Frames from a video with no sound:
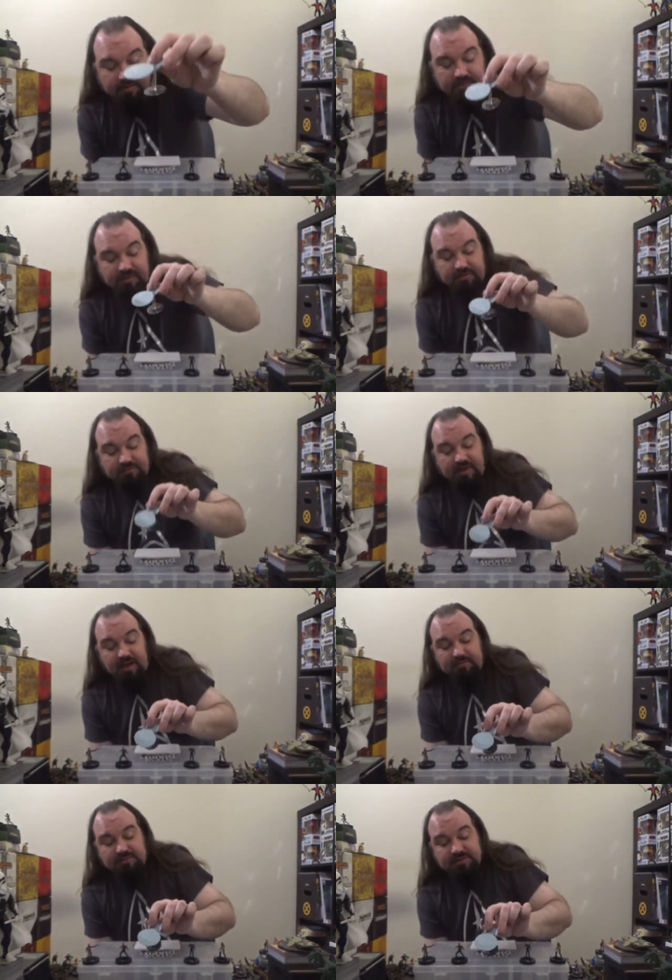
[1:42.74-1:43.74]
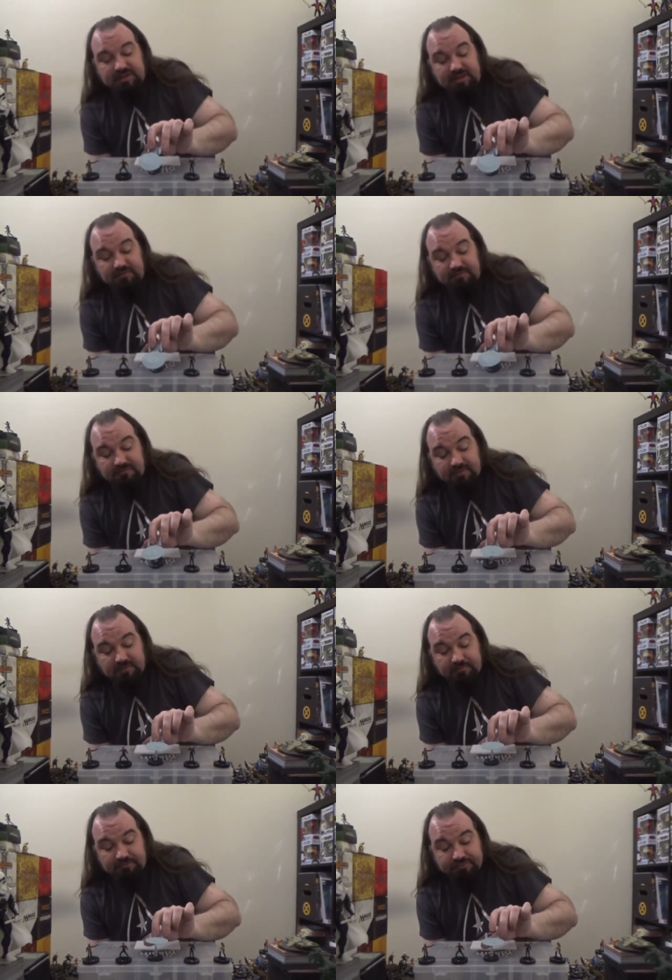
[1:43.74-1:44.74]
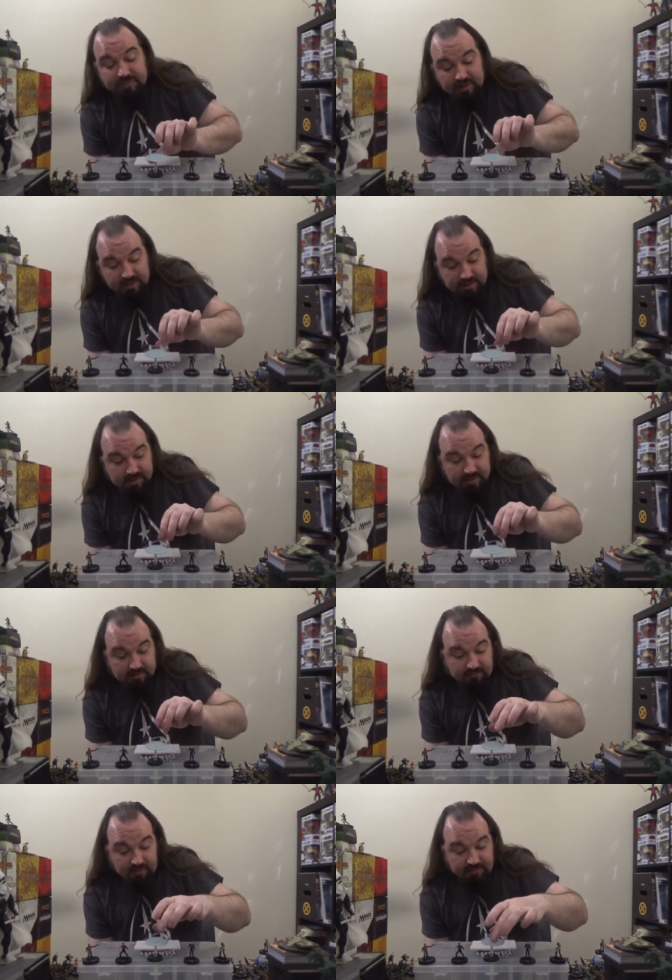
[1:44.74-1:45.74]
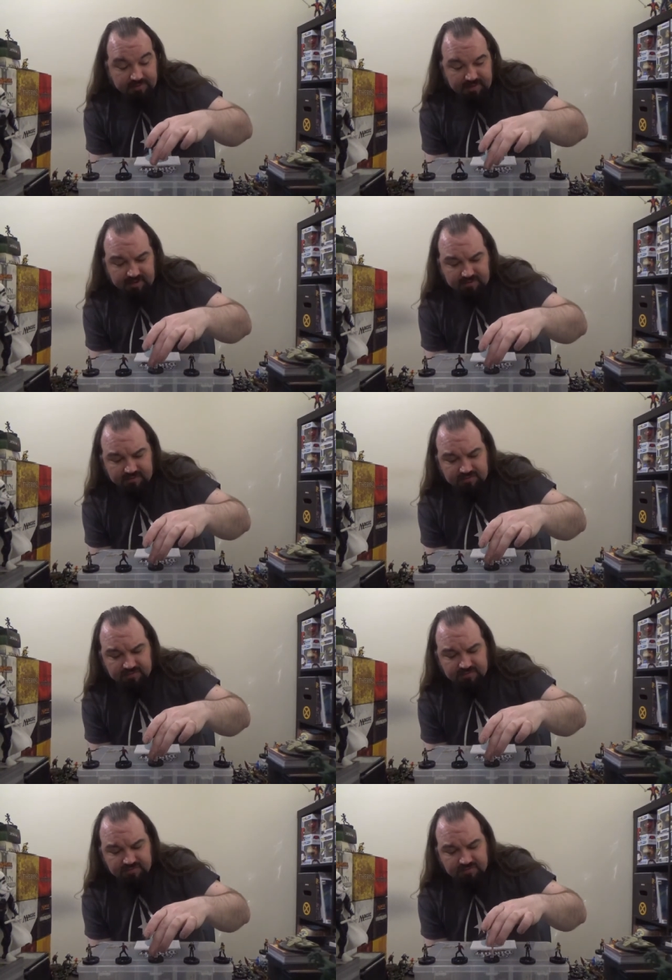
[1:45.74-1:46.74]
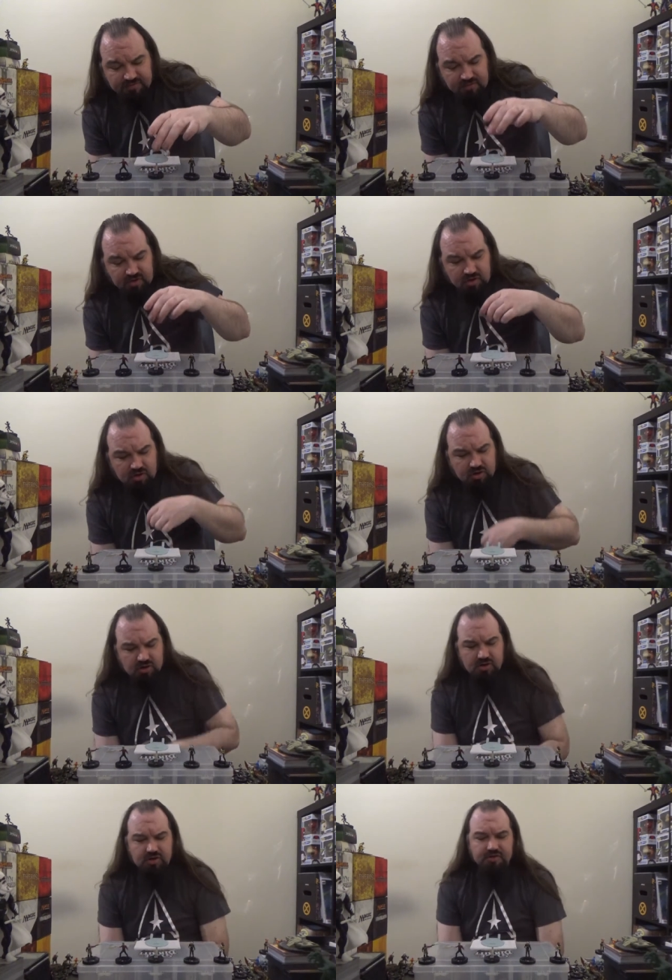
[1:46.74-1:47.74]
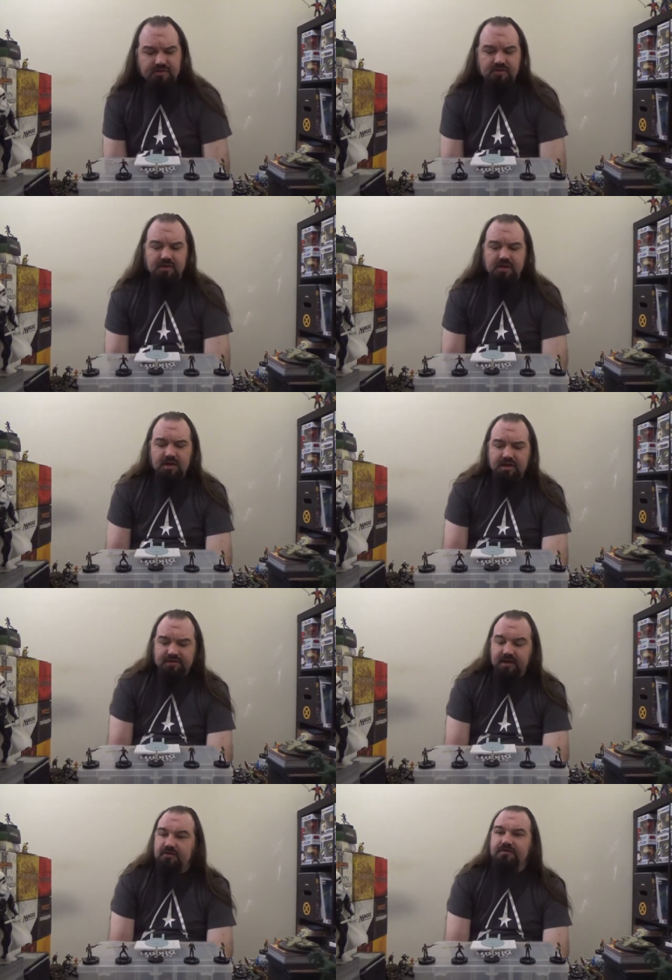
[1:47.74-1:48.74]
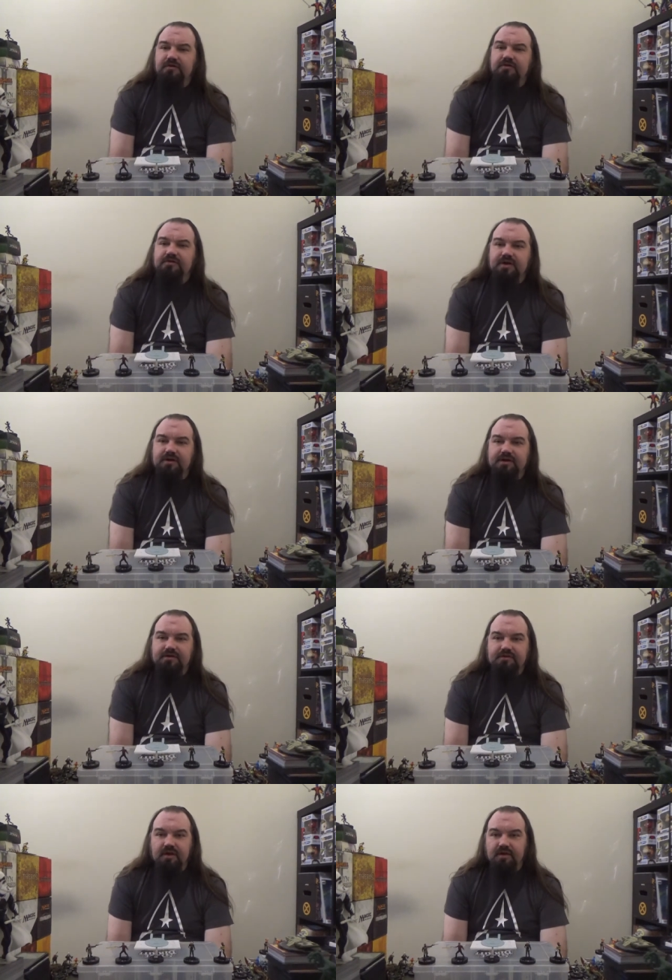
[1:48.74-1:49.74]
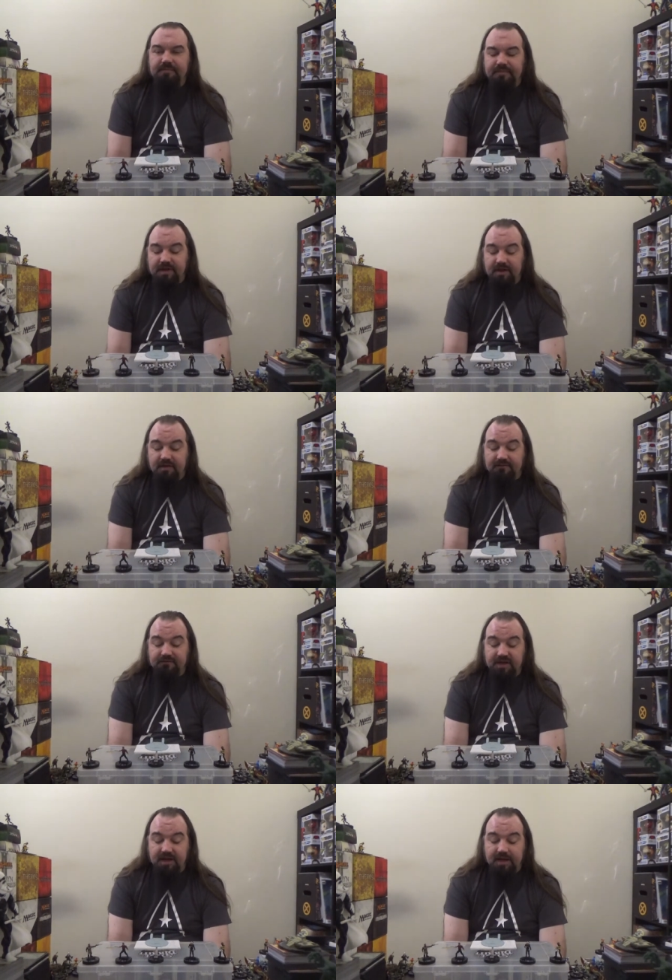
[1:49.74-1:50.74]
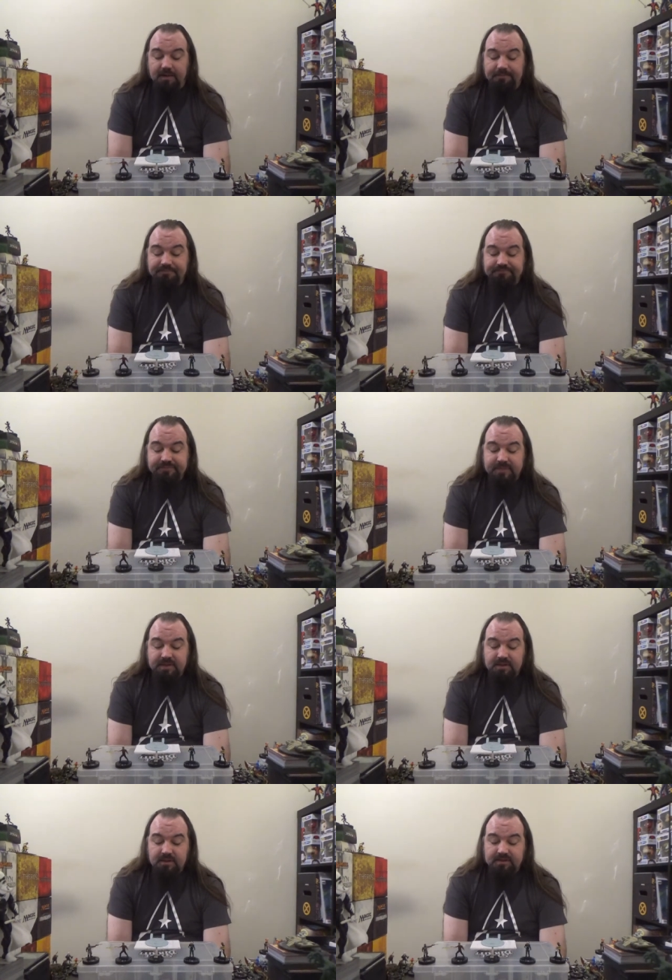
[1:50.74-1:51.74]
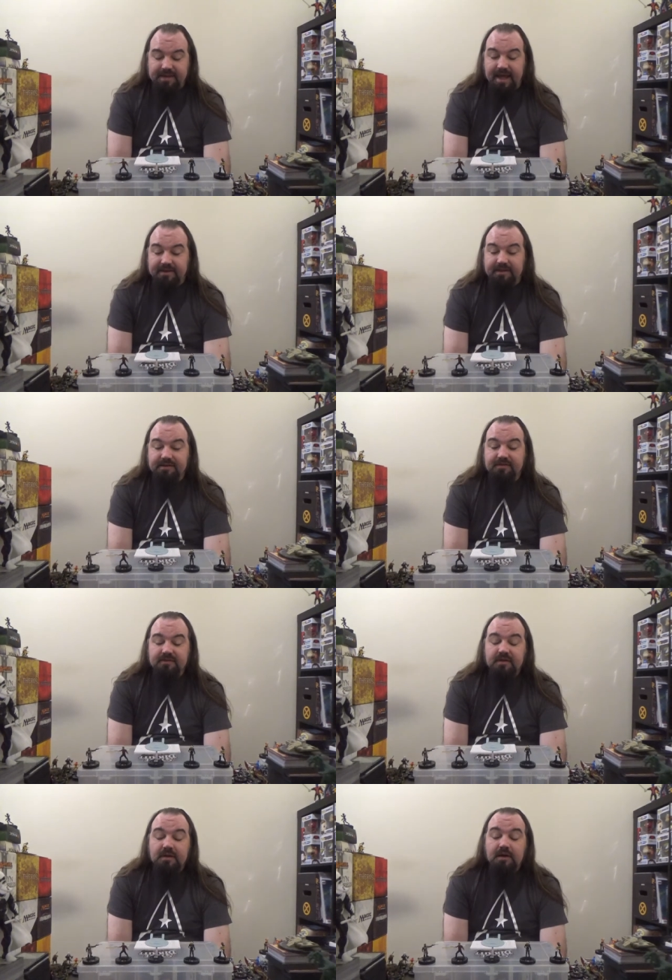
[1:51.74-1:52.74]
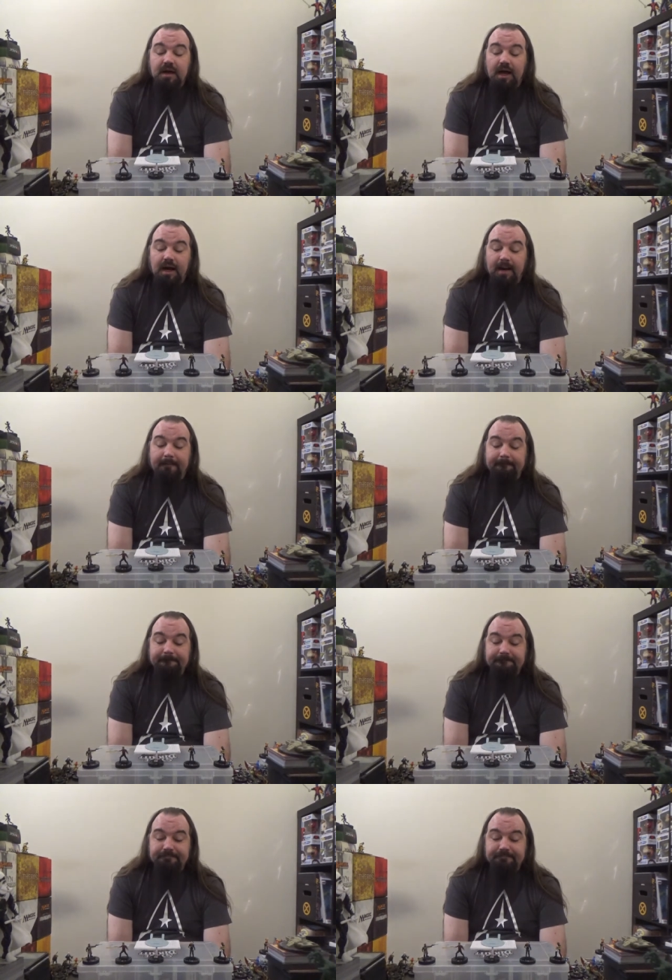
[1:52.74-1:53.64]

sealed event. I believe it's from the third, second or third series of, of uh, Tactics. Um,